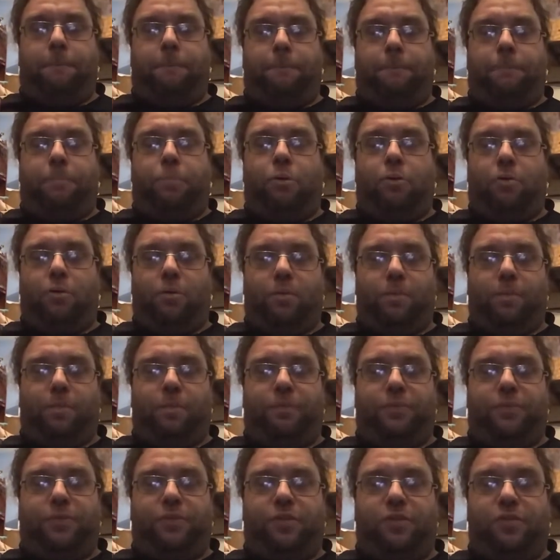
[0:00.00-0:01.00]
But
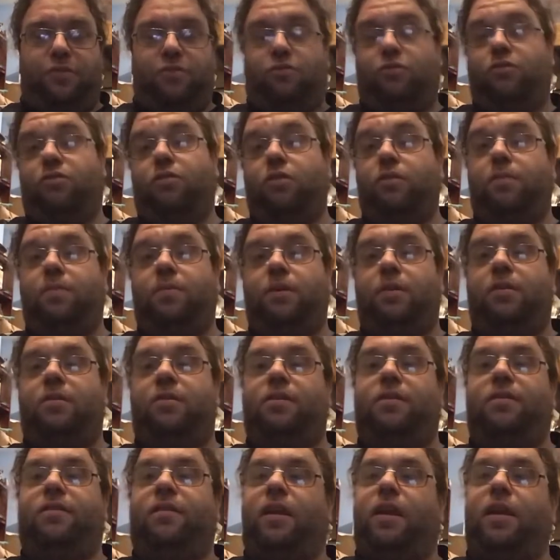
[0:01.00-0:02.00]
the true beauty
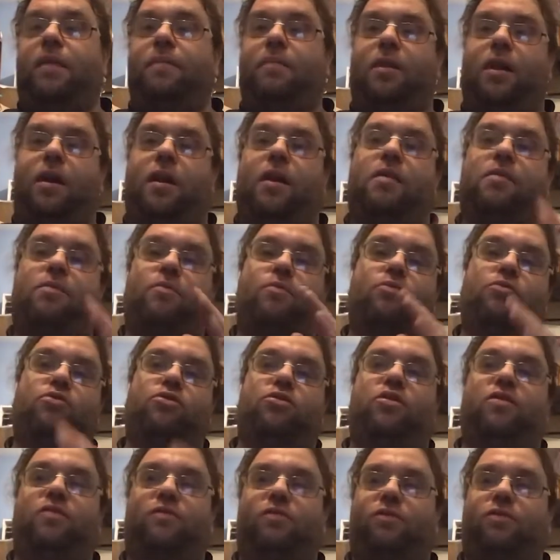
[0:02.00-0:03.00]
of the game lies once
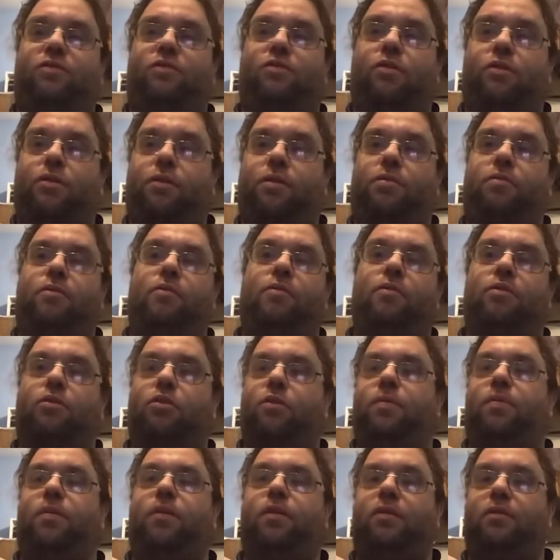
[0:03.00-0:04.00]
you've gone through a
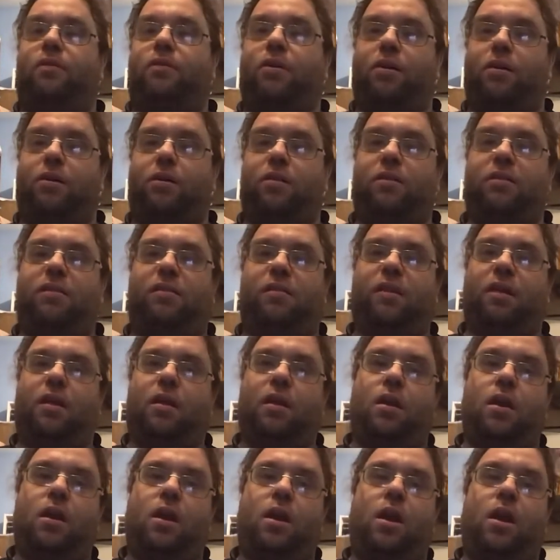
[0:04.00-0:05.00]
couple of those cards.
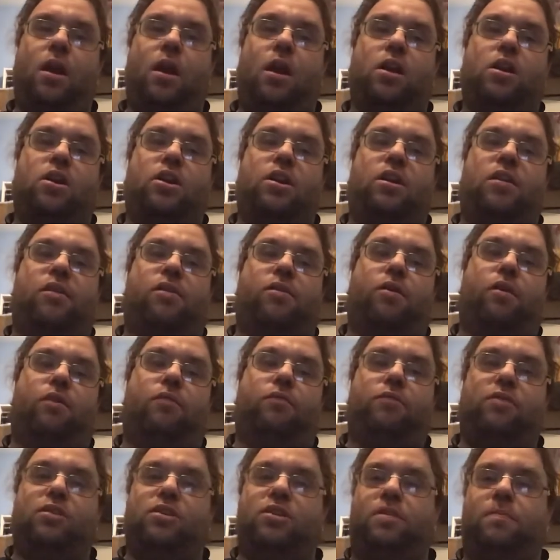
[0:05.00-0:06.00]
You start
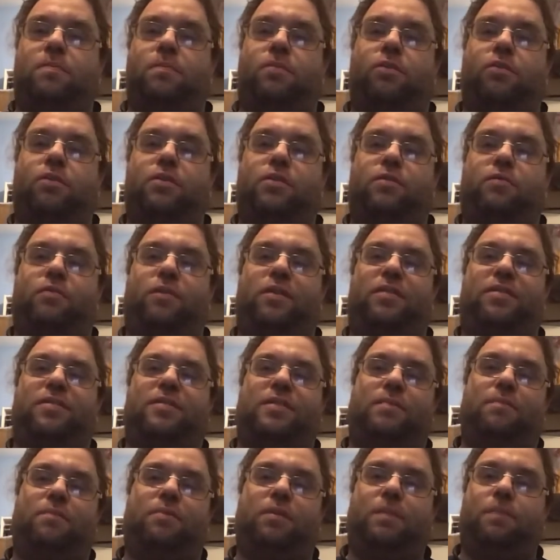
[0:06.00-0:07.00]
reaching points where
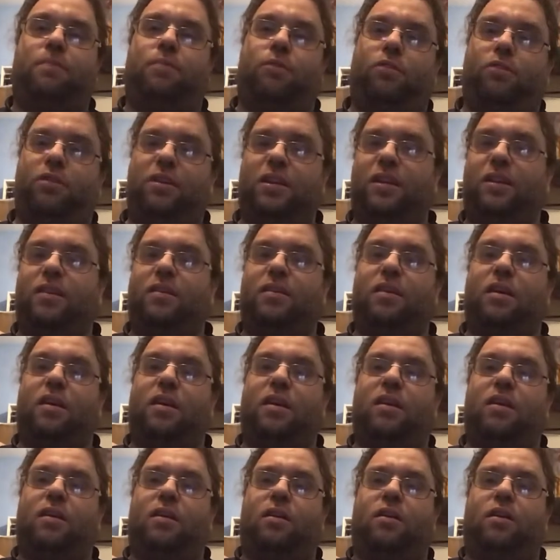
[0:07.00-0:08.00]
simply putting
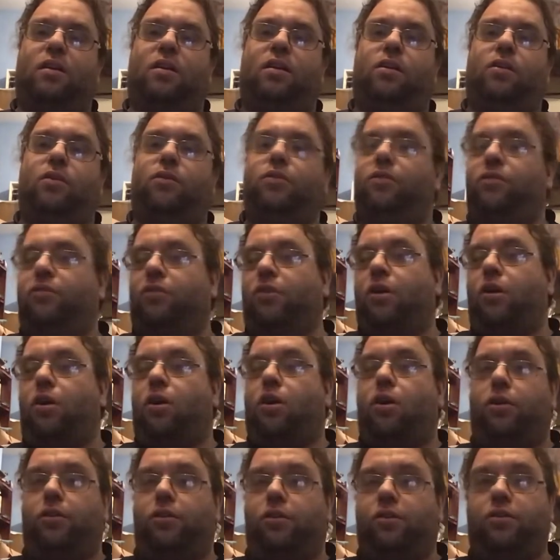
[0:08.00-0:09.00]
clues
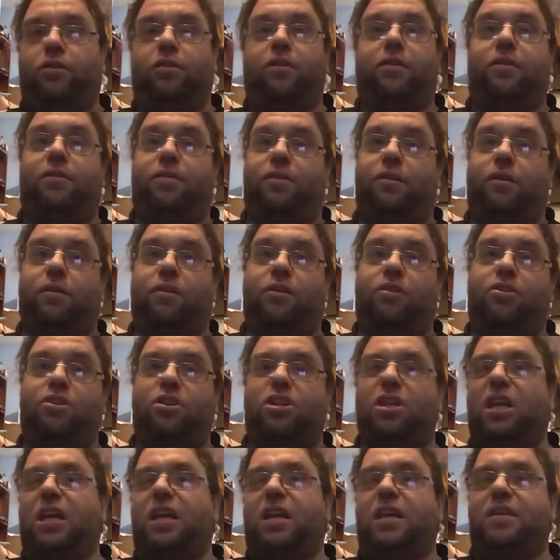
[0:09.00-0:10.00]
onto the scenario sheet
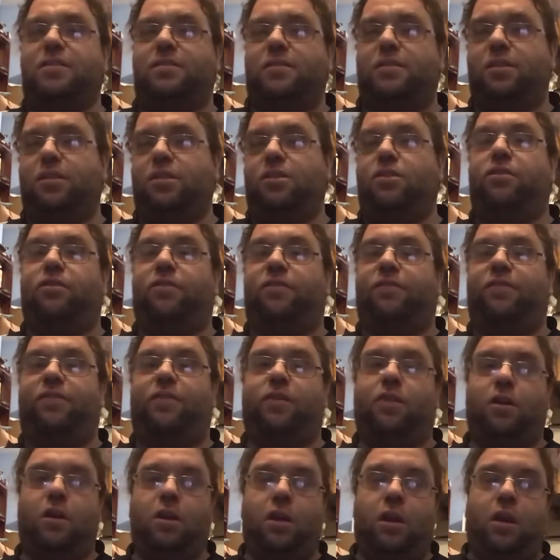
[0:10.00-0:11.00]
isn't enough.
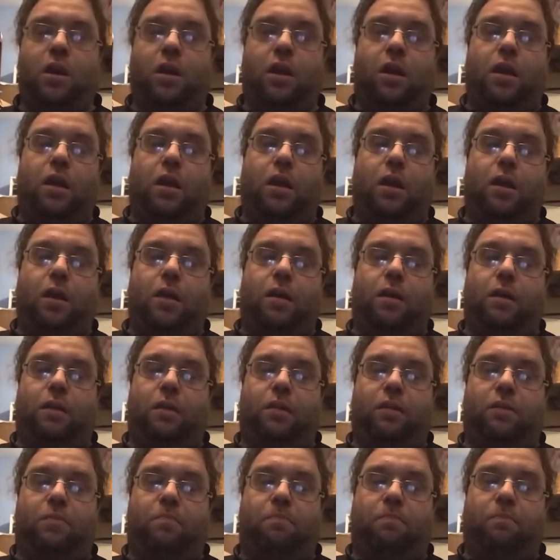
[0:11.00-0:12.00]

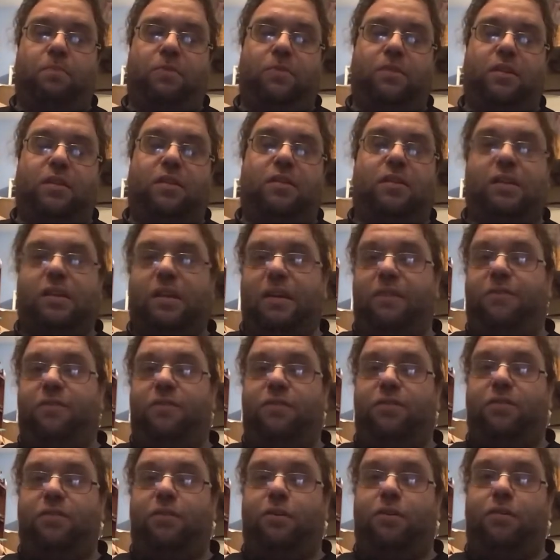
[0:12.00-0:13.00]
There's different
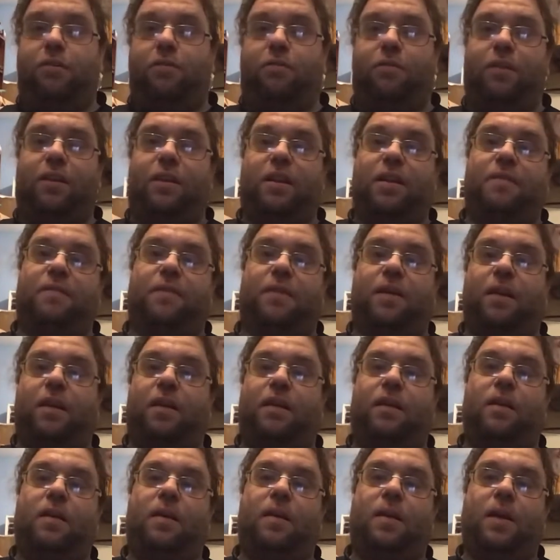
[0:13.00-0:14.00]
scenarios that even
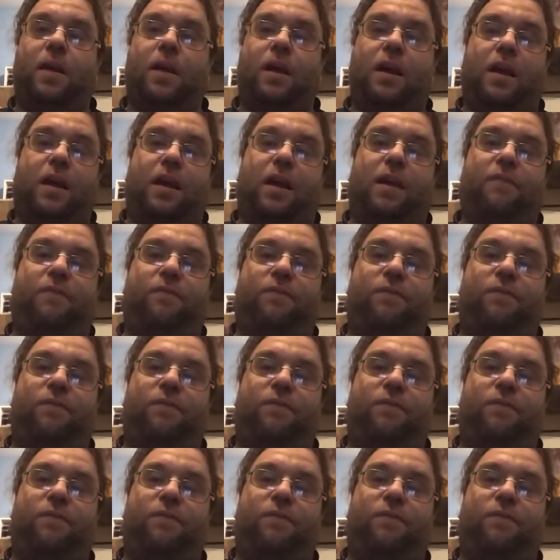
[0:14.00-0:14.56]
have